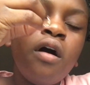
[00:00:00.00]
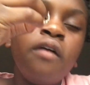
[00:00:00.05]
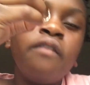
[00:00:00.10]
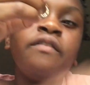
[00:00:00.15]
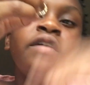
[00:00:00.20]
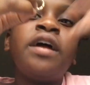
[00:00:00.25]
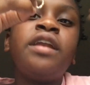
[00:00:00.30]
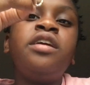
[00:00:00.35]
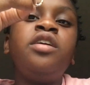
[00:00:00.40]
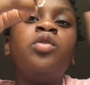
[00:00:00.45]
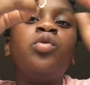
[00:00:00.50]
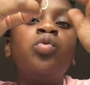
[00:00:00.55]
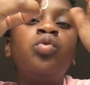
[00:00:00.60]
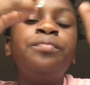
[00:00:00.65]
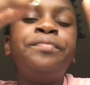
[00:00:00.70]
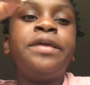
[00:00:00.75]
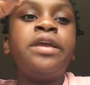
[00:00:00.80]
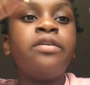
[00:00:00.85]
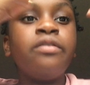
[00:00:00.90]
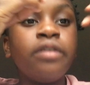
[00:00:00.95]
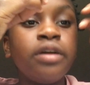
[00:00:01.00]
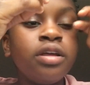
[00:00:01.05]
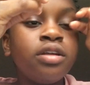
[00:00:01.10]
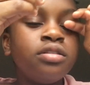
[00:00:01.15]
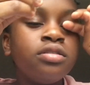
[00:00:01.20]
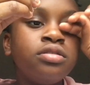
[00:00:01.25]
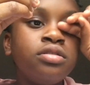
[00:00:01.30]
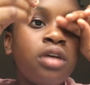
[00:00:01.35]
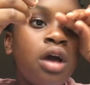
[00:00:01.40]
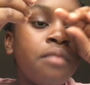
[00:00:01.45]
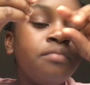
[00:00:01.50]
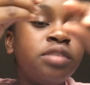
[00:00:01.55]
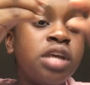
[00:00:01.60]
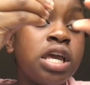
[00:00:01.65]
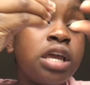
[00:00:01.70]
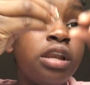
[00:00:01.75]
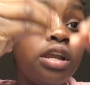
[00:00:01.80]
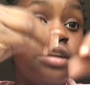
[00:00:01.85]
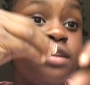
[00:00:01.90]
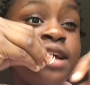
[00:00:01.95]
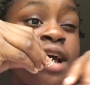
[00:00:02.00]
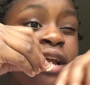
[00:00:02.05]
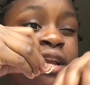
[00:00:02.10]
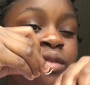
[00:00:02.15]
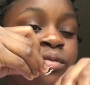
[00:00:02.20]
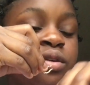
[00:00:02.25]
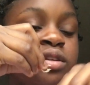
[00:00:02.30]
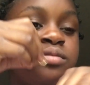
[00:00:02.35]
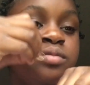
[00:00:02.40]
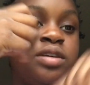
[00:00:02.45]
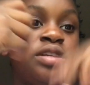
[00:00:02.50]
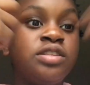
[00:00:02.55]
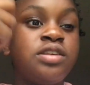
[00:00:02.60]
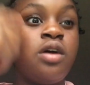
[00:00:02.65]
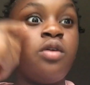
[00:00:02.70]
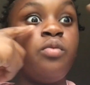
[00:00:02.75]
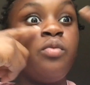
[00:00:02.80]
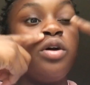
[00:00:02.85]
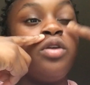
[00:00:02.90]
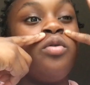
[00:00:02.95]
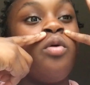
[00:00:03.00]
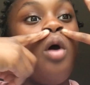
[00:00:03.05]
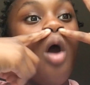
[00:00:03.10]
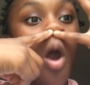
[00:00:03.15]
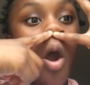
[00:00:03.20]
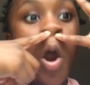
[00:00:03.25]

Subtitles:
of any hoop earrings. I'm taking the tiny ones because I don't want to